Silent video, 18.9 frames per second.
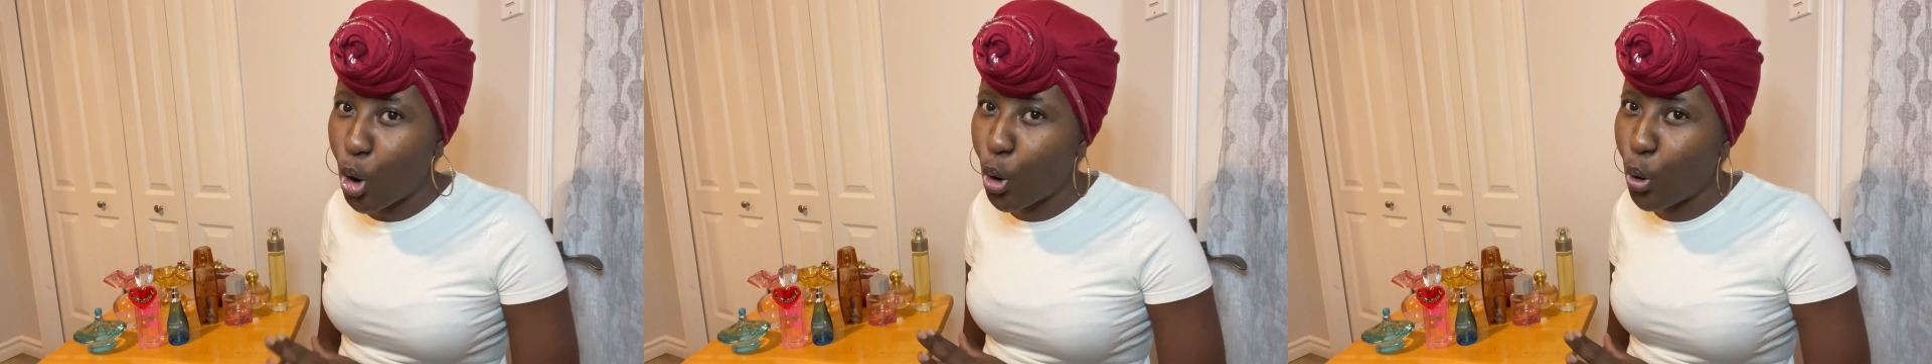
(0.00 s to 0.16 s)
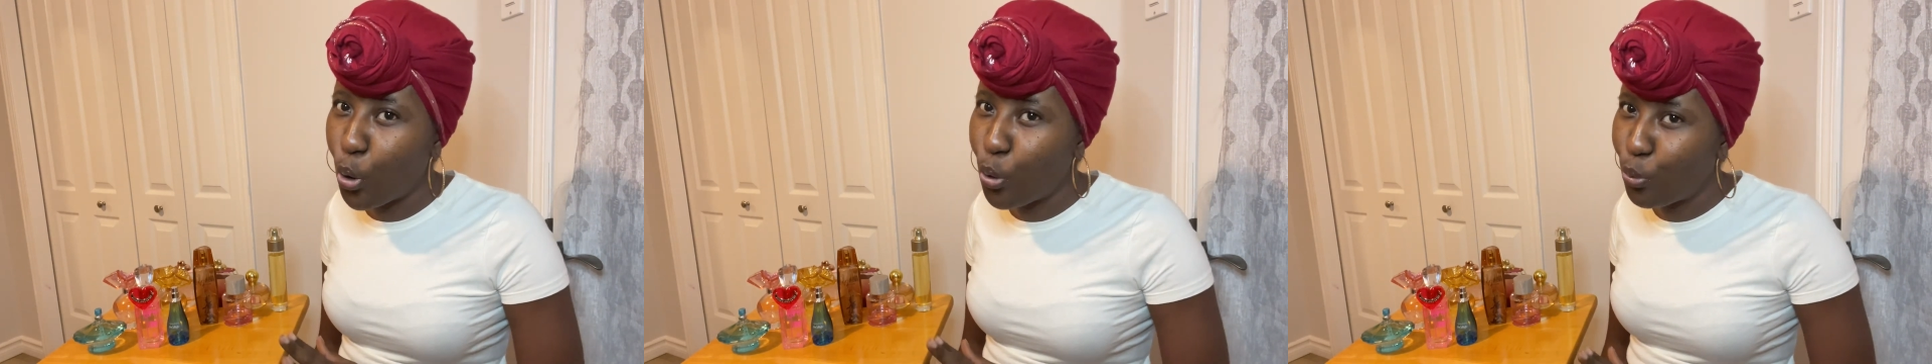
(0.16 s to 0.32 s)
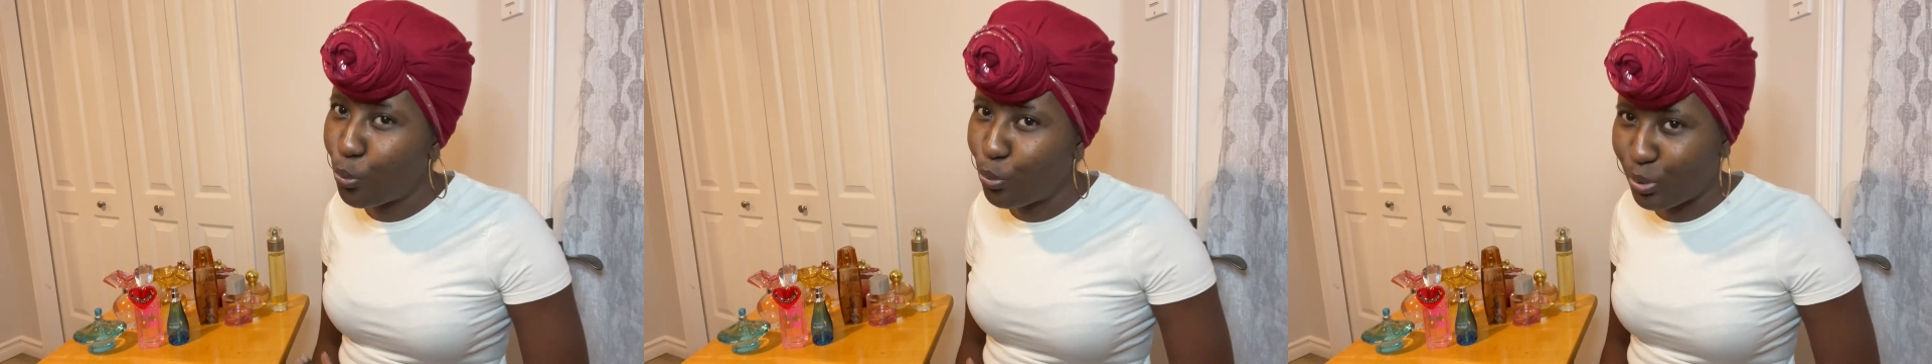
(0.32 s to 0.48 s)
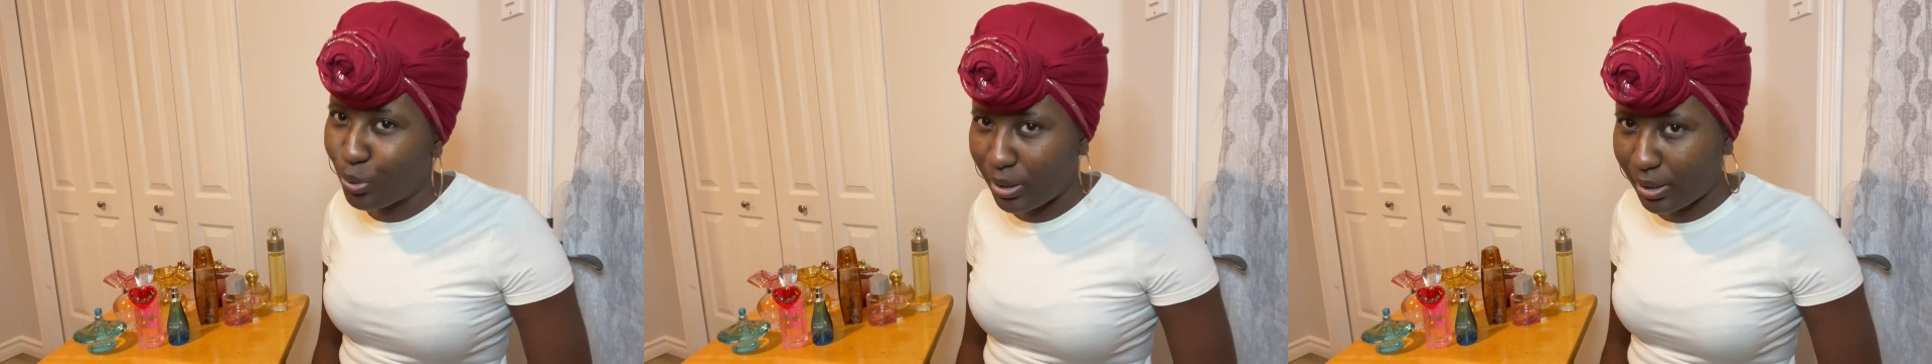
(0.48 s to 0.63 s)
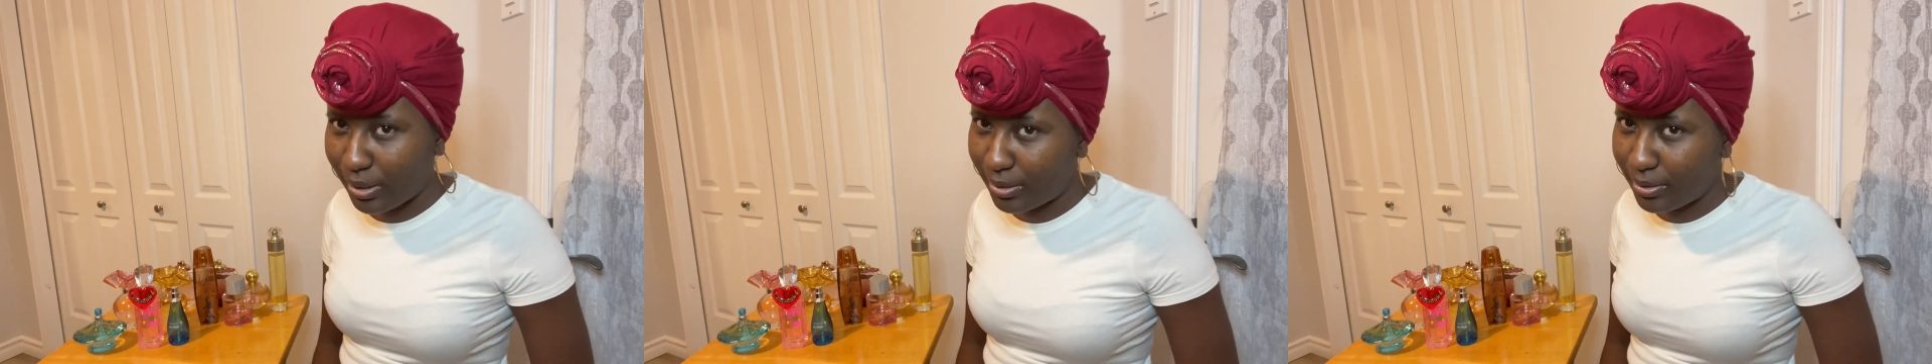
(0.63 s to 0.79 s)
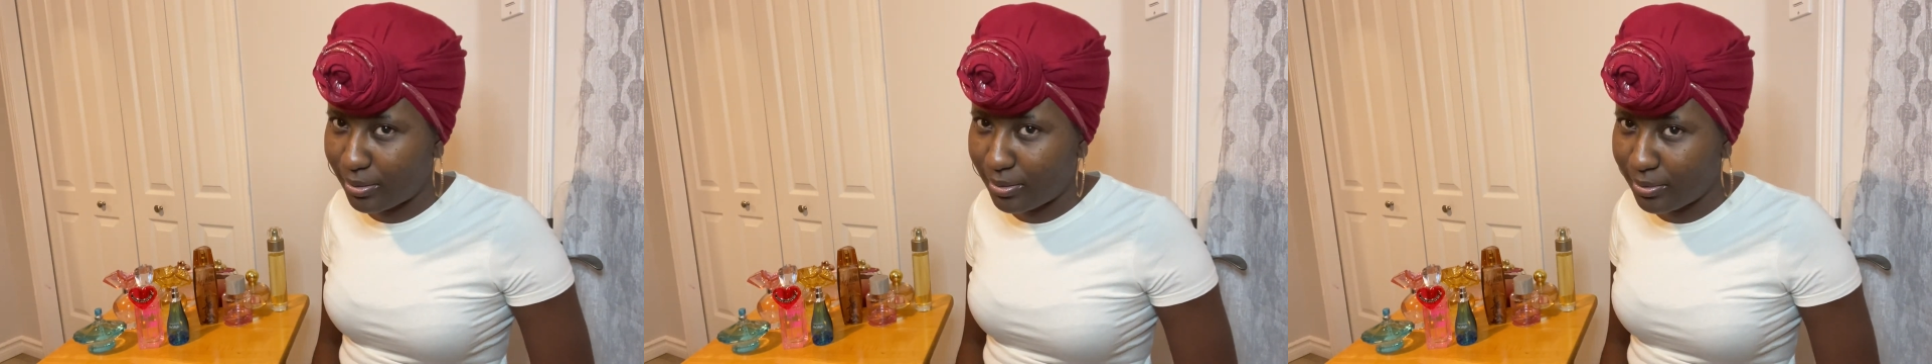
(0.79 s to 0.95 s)

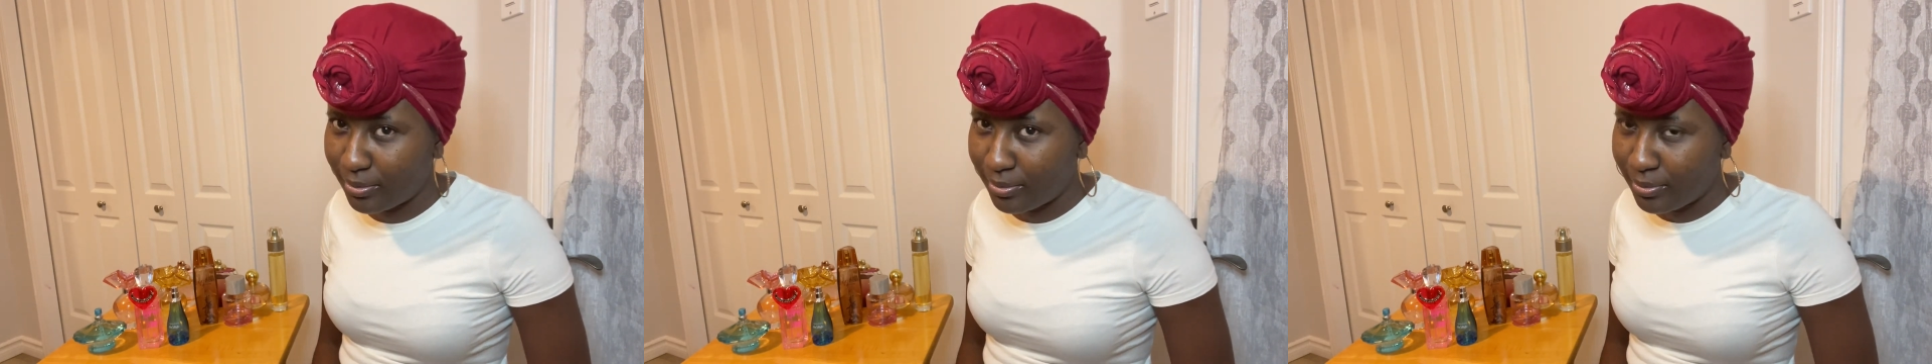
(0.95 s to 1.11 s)
only.